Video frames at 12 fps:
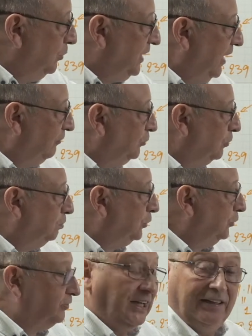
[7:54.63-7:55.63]
we have to
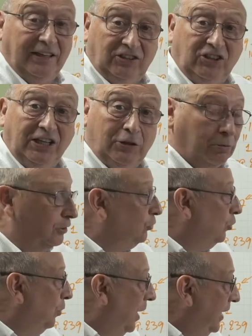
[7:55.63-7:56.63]
prove that it's equal
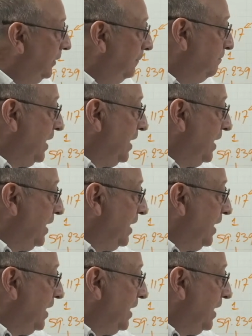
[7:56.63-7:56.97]
to 1.